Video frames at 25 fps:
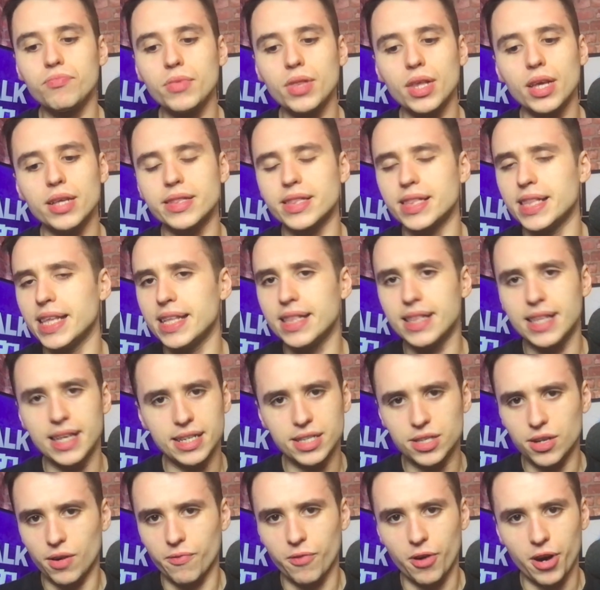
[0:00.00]
These
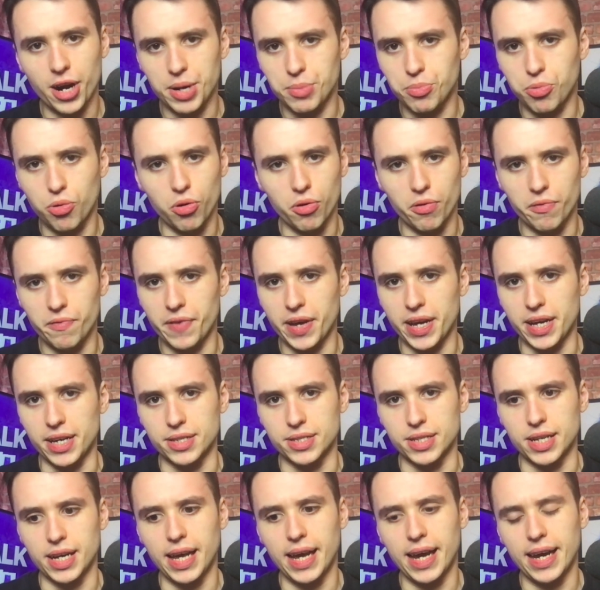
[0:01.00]
are very important things,
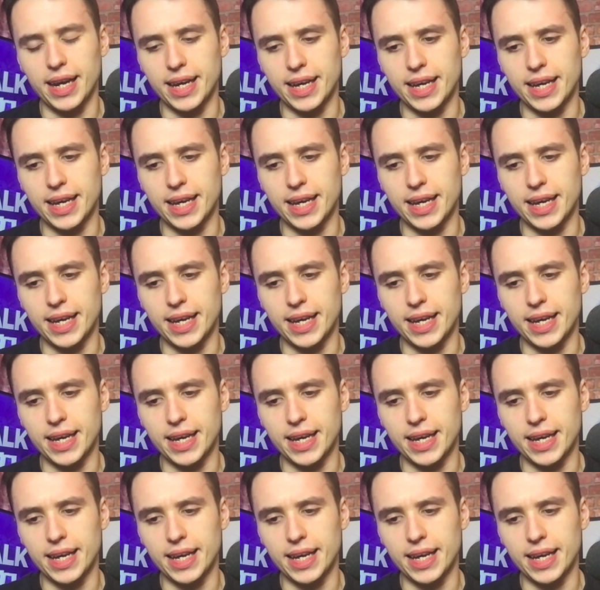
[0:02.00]
and it